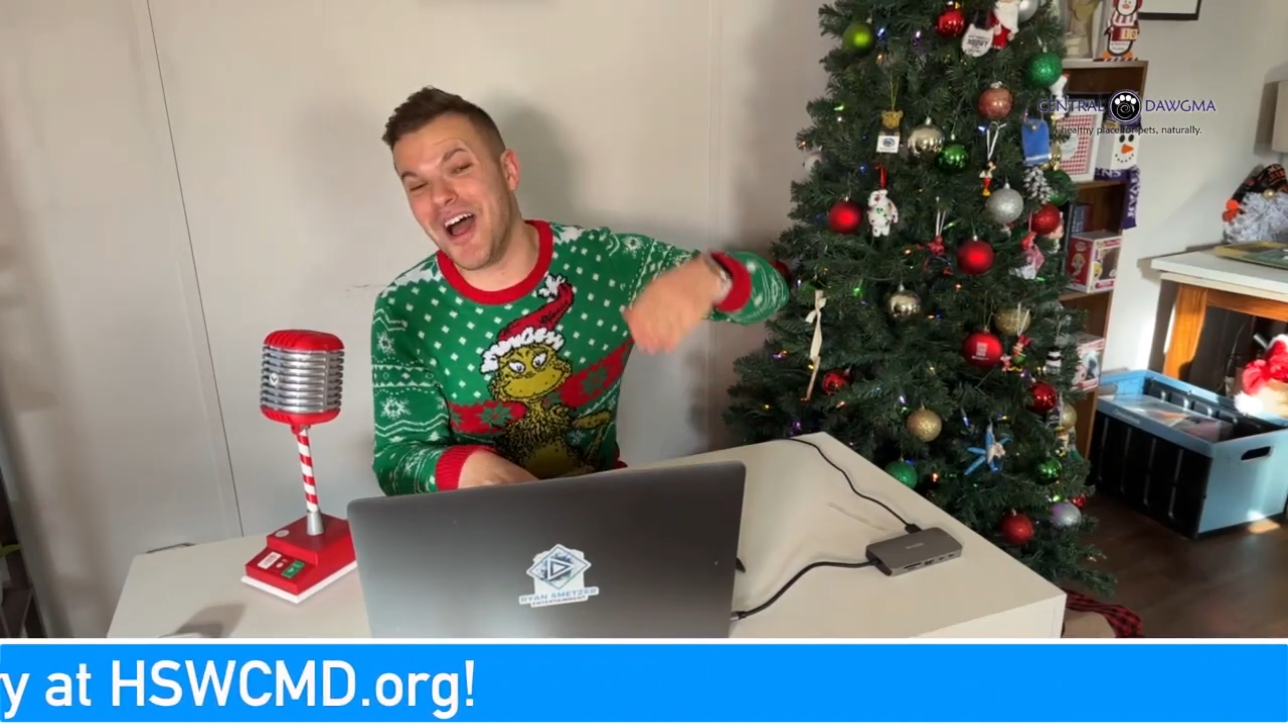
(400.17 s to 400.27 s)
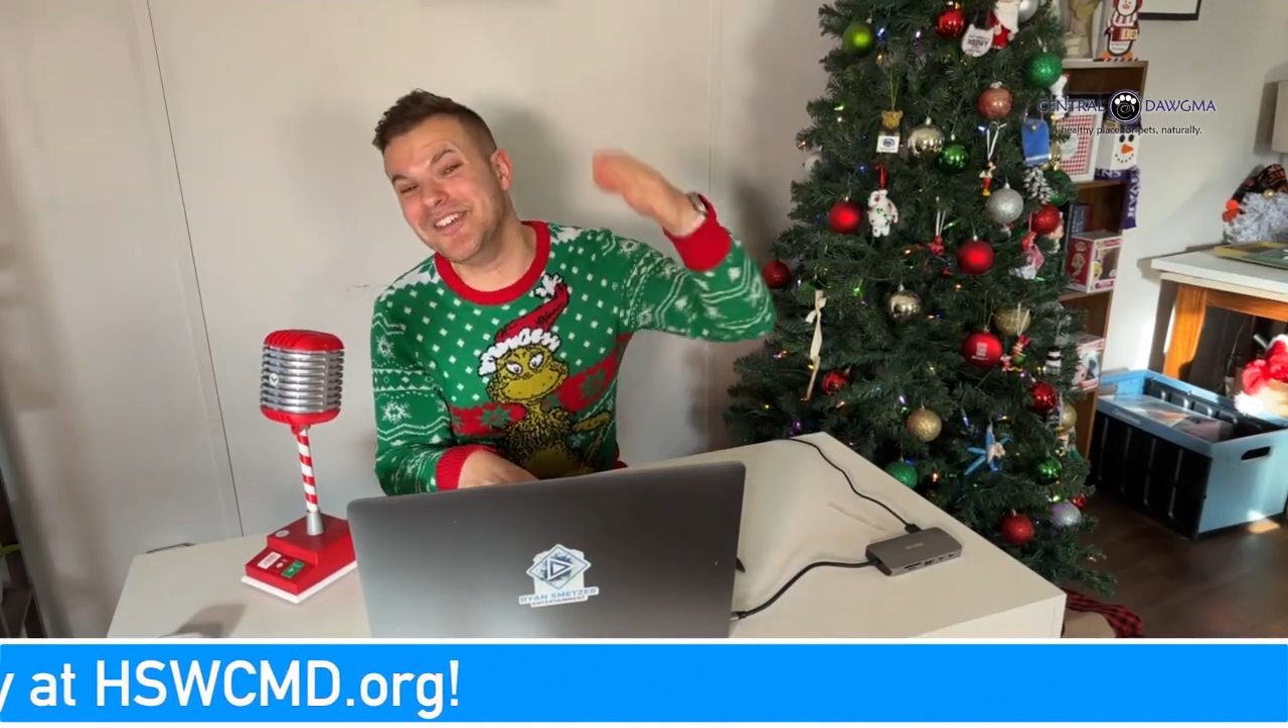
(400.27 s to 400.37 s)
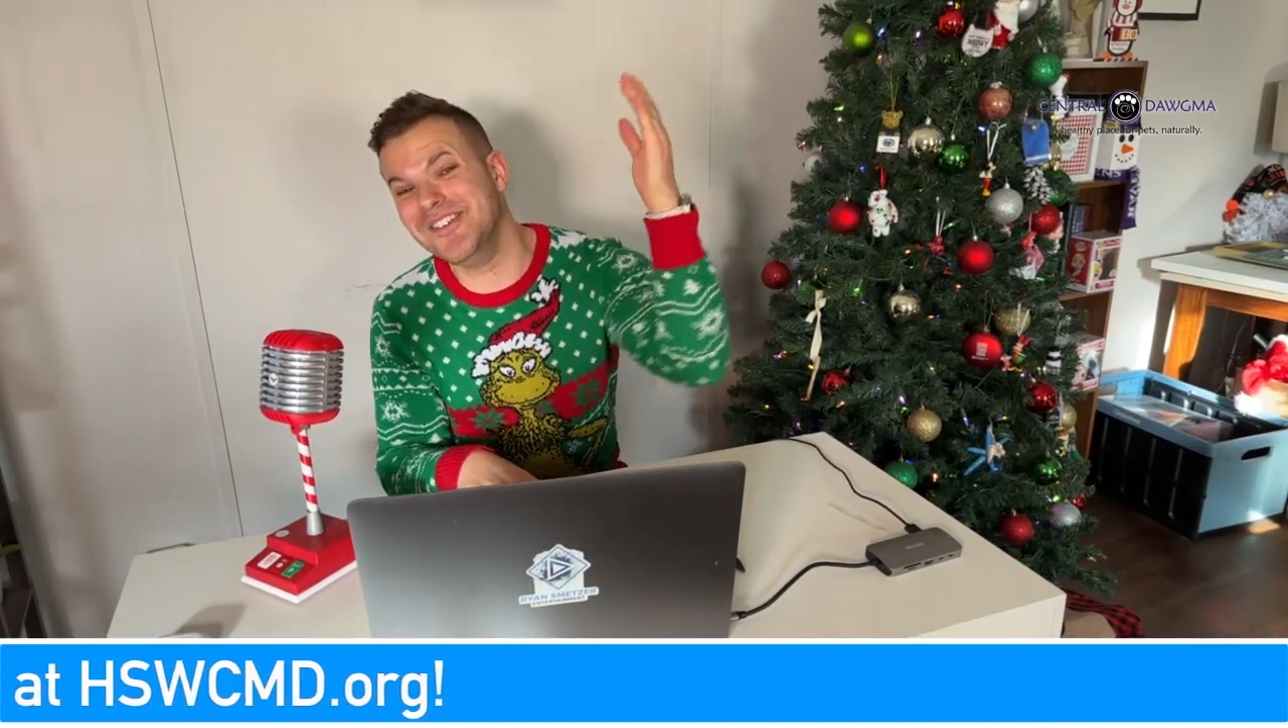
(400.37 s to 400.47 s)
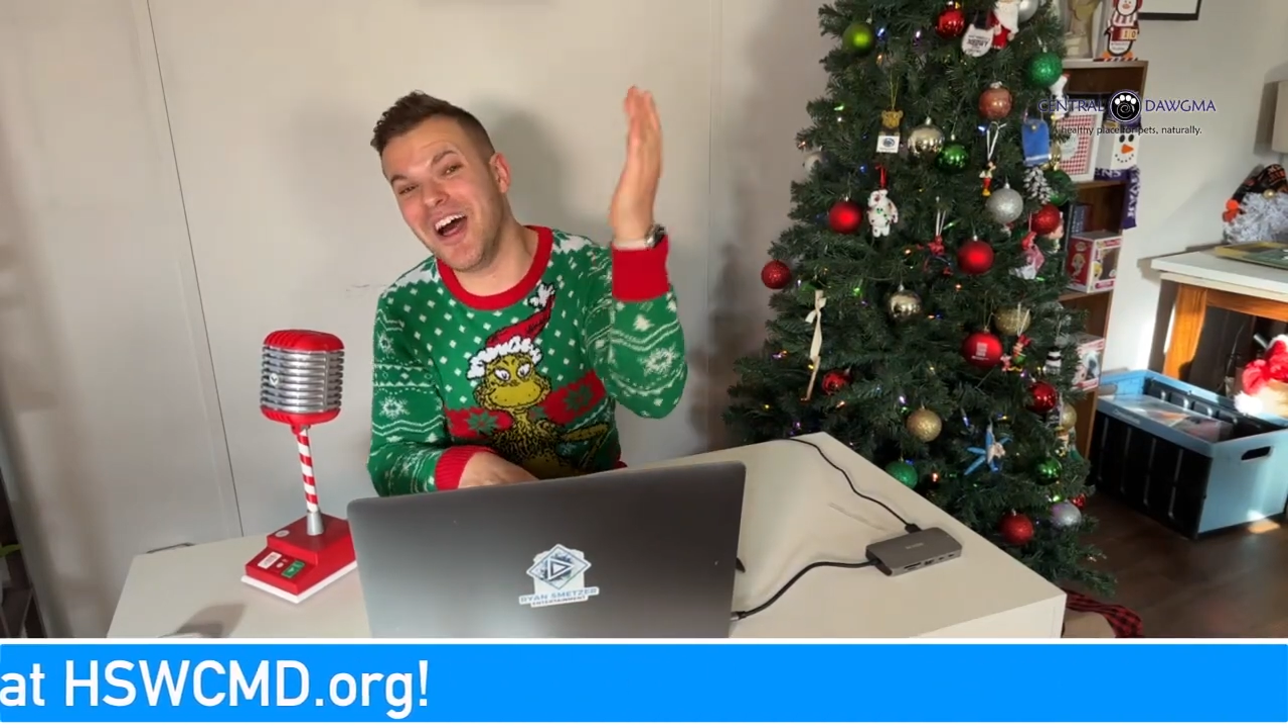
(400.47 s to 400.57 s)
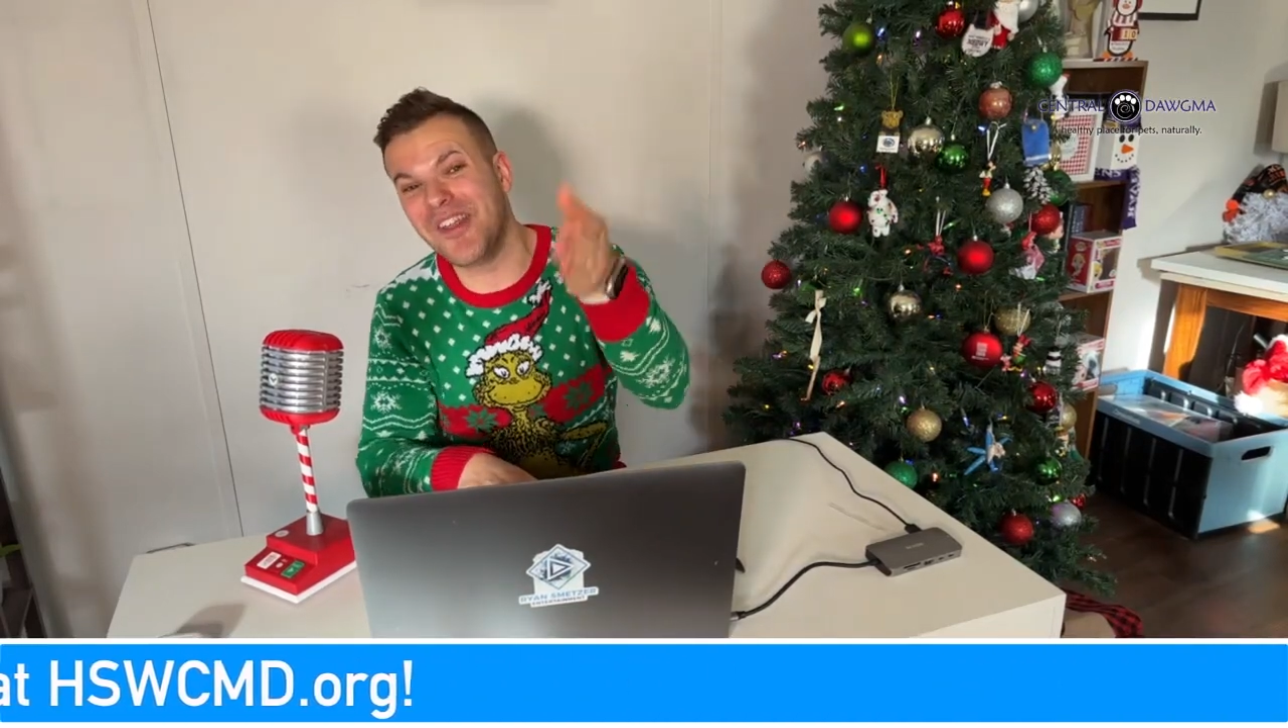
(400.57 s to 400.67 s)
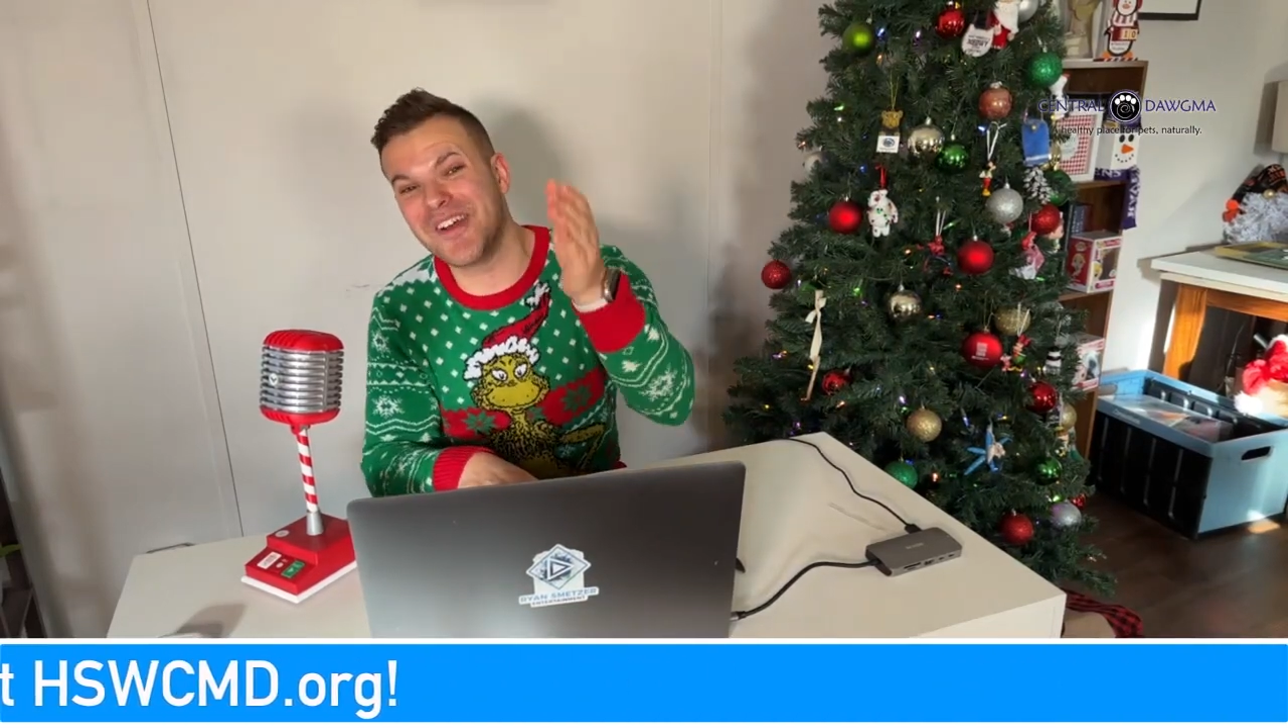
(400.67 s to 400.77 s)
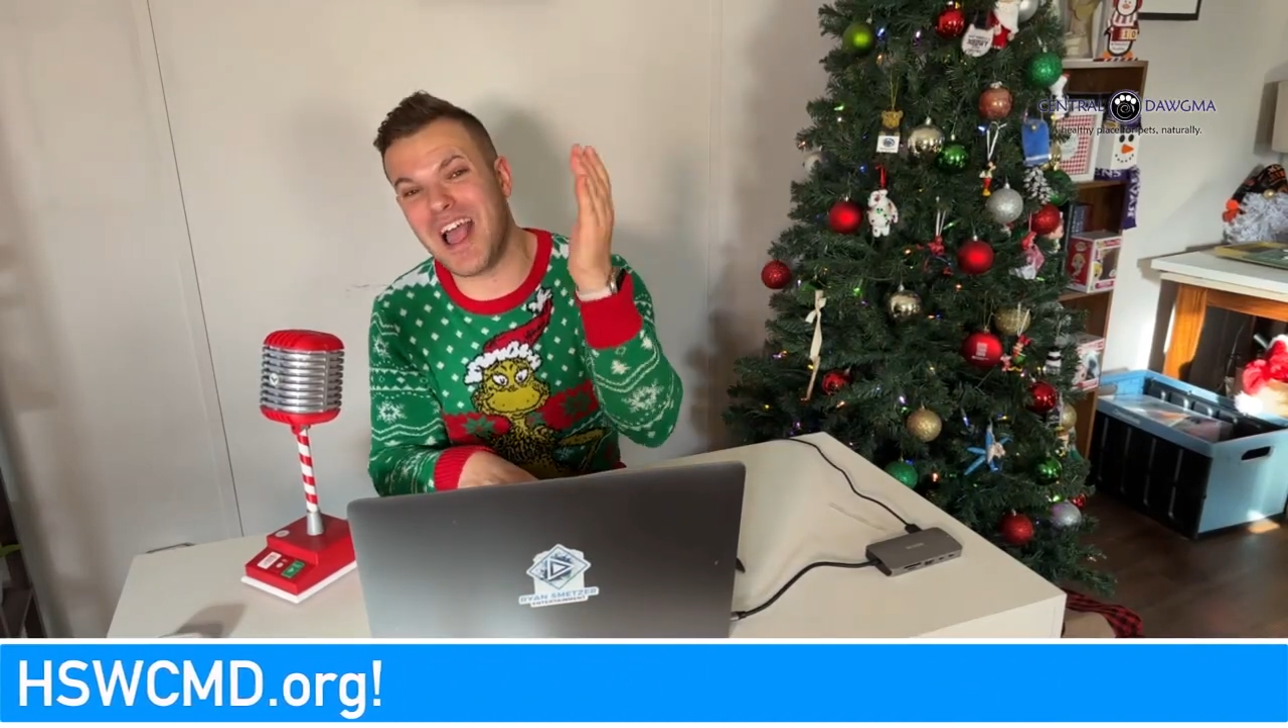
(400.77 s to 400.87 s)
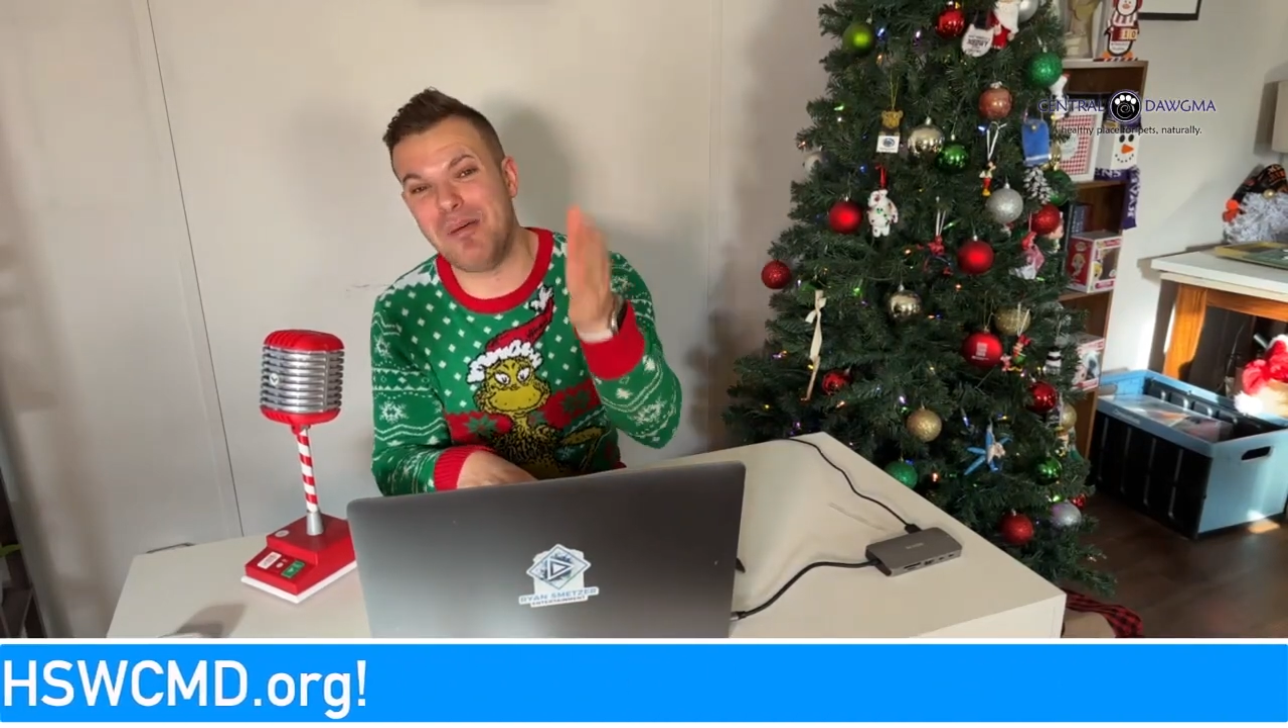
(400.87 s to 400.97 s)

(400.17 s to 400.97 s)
another